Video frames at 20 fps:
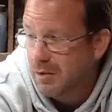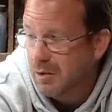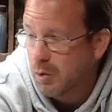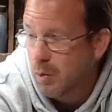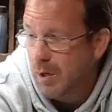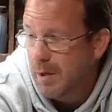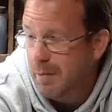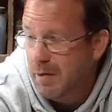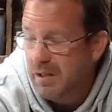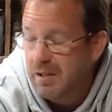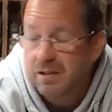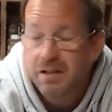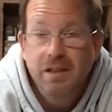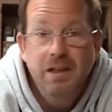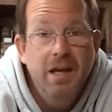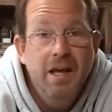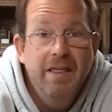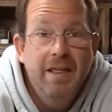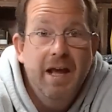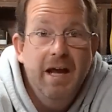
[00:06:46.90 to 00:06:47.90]
20 minutes to
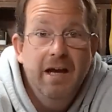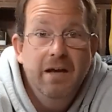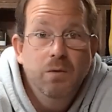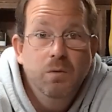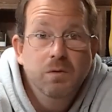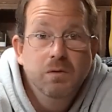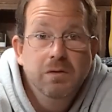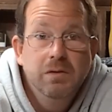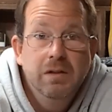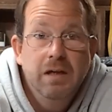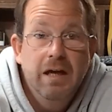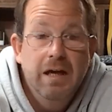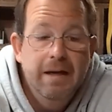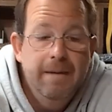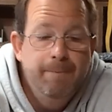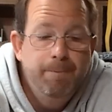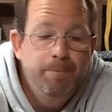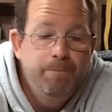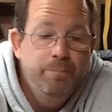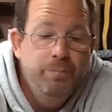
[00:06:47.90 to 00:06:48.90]
get that out.
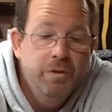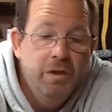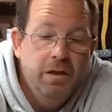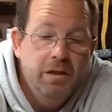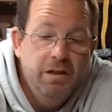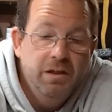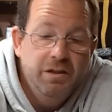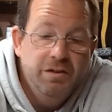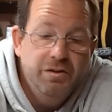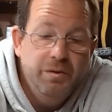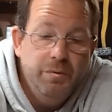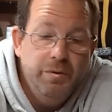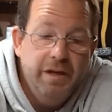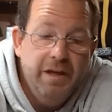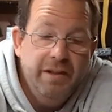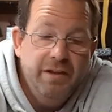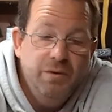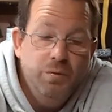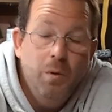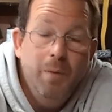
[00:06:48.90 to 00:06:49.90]
So we'll
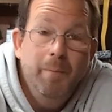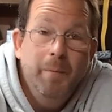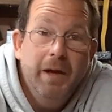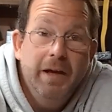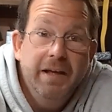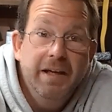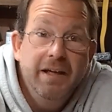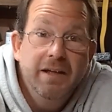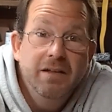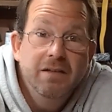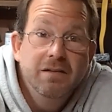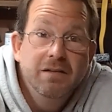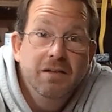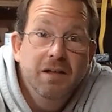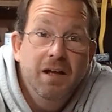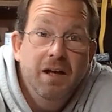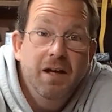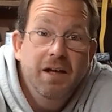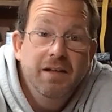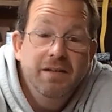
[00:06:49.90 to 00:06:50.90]
get this one back in,
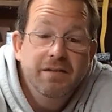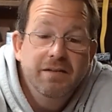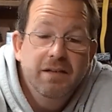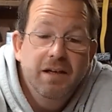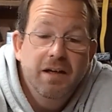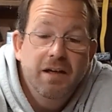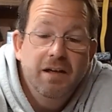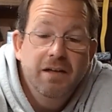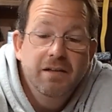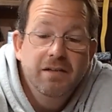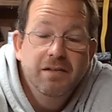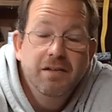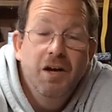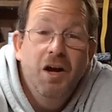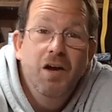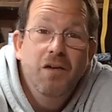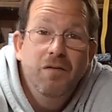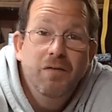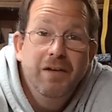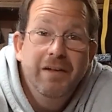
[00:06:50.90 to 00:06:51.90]
and
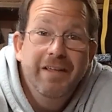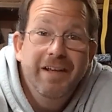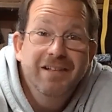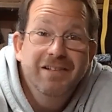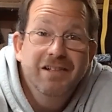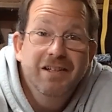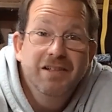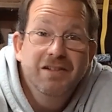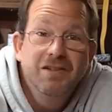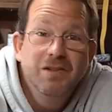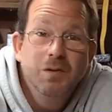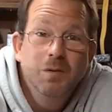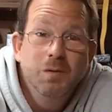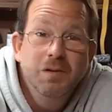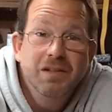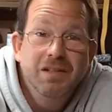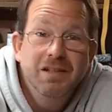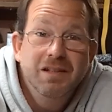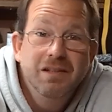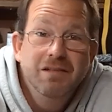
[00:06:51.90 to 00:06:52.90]
hopefully that's us
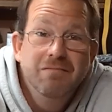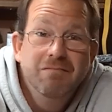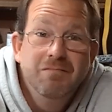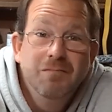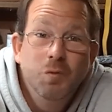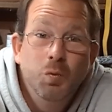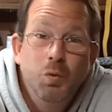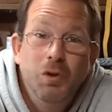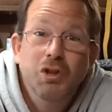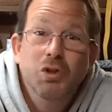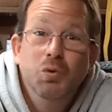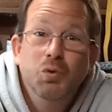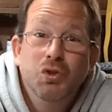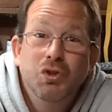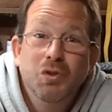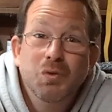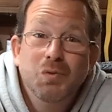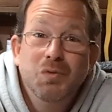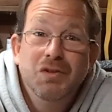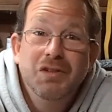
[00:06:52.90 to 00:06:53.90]
sorted. We shall
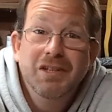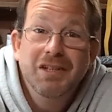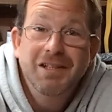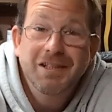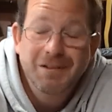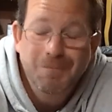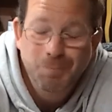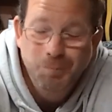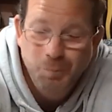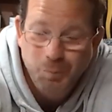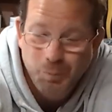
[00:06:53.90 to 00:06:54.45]
soon see.